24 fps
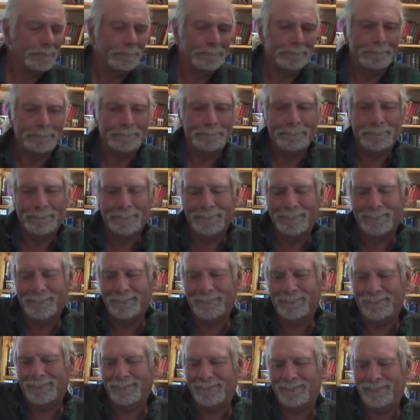
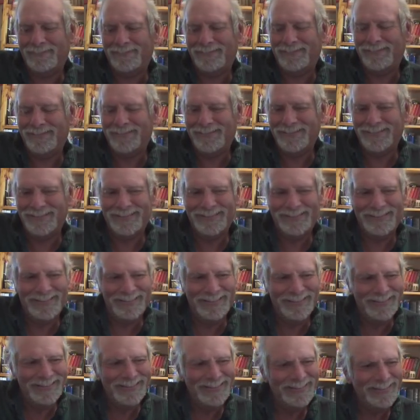
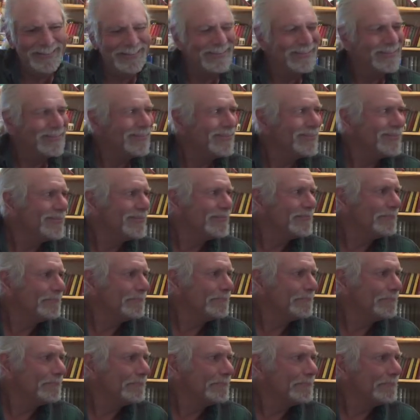
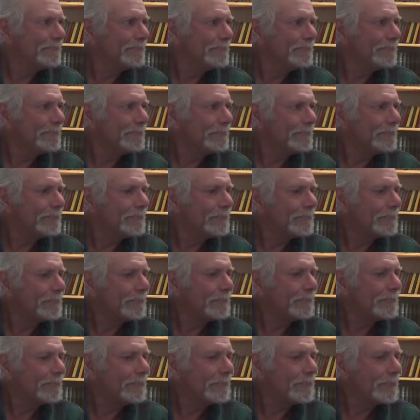
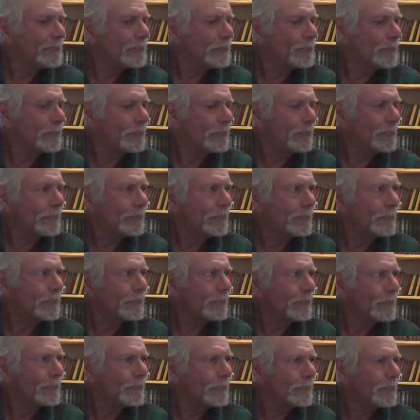
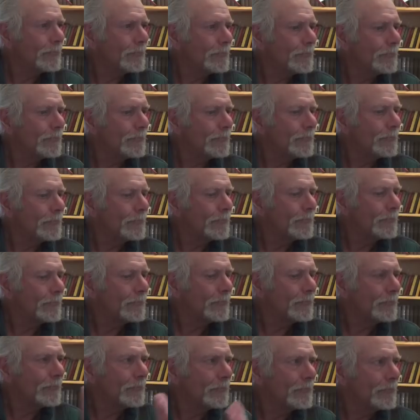
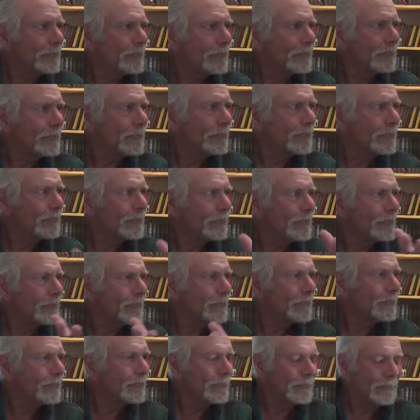
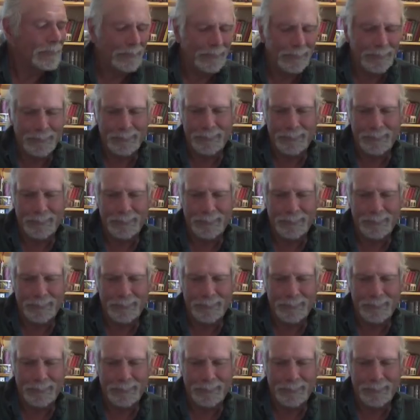(not speaking)